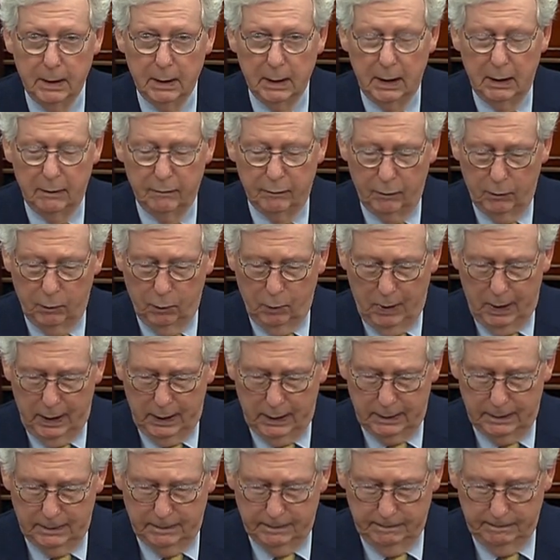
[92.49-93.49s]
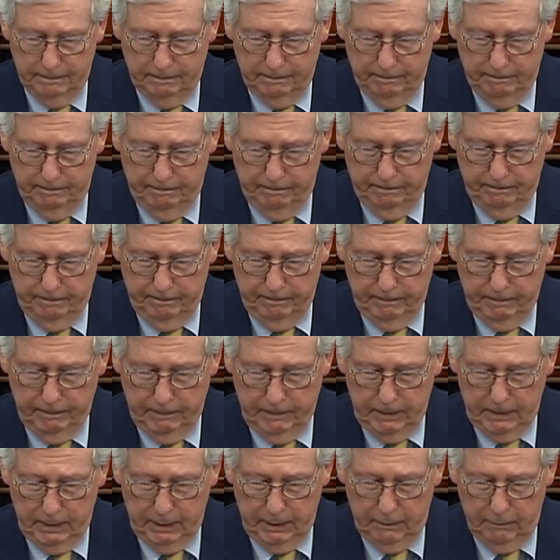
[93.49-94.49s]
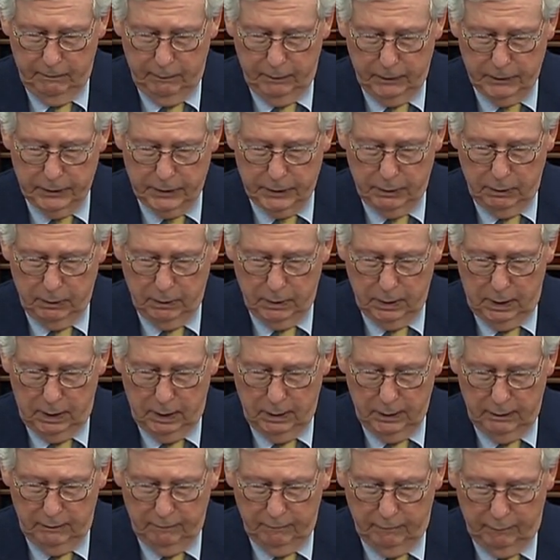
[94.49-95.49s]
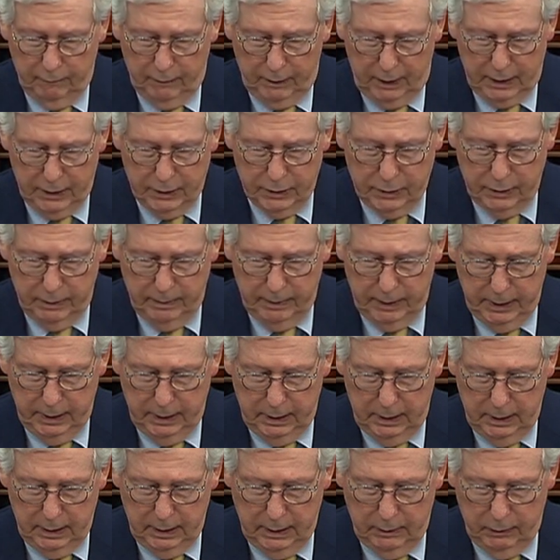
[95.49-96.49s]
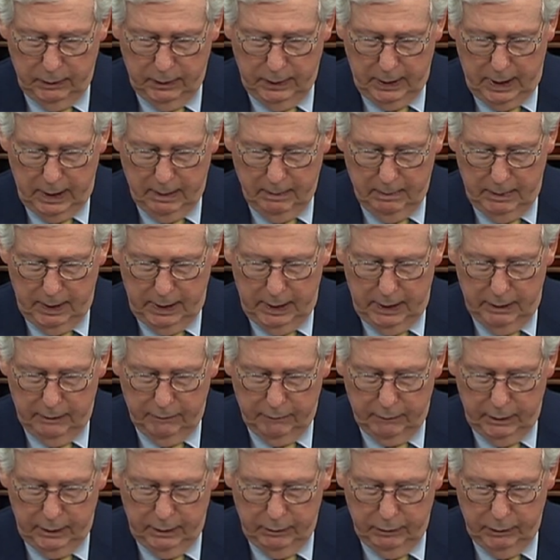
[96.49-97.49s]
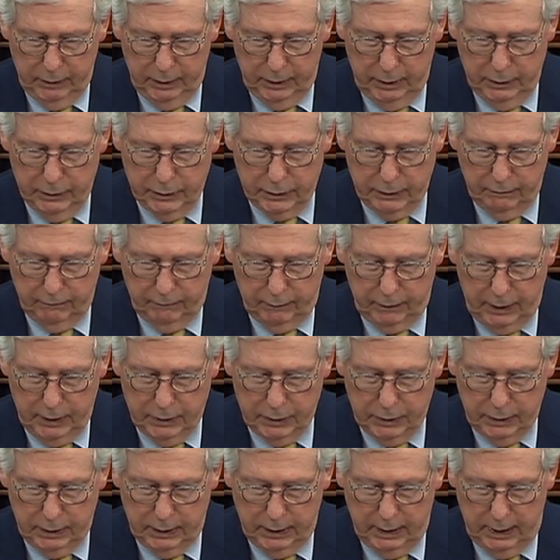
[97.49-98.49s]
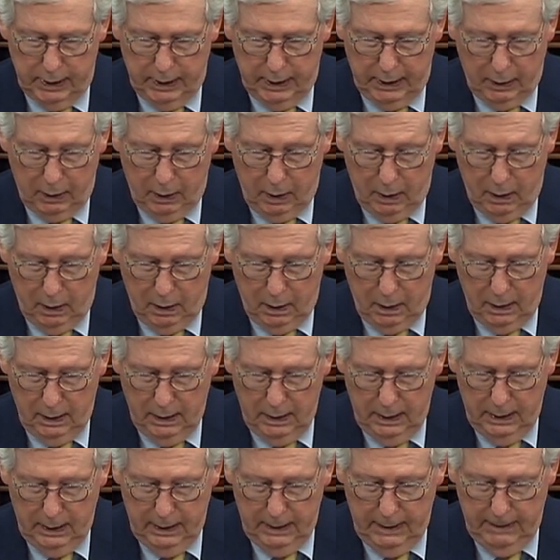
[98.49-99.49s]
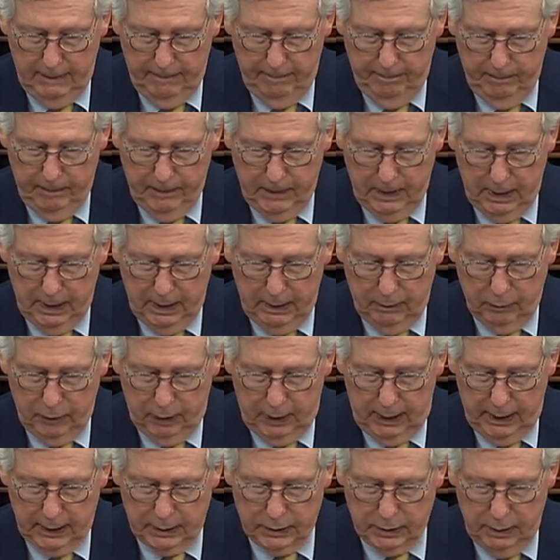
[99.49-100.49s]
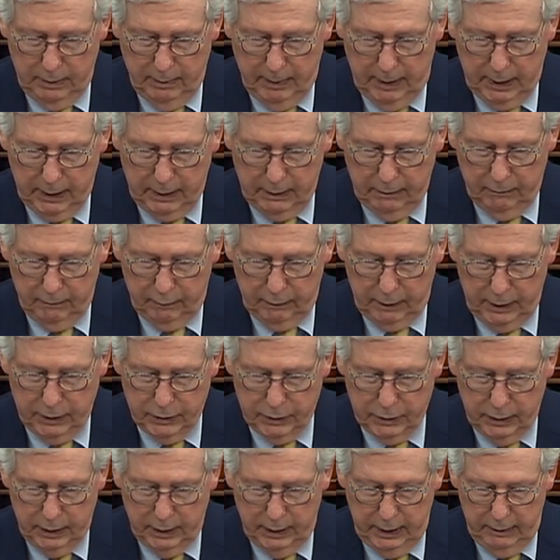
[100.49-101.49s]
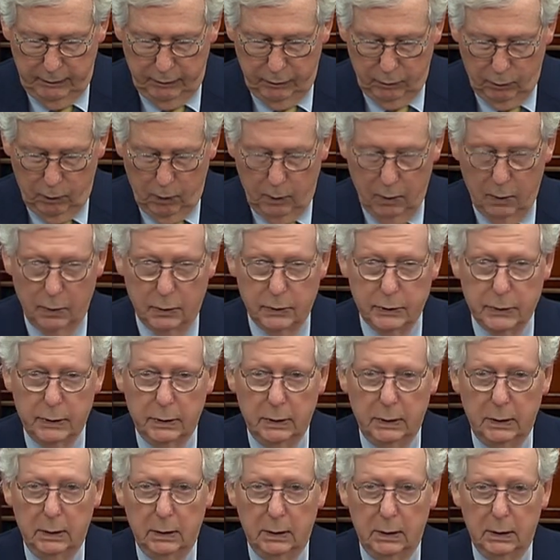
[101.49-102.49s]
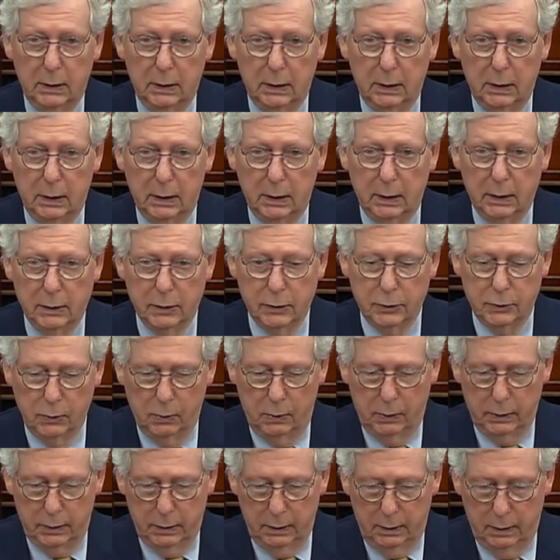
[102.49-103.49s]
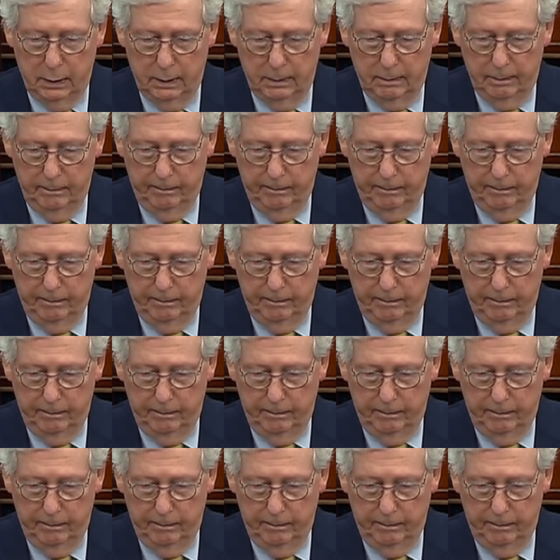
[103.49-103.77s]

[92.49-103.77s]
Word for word: And for what? For a so called inflation bill that will not meaningfully reduce inflation at all and will actually make inflation even worse in the short term.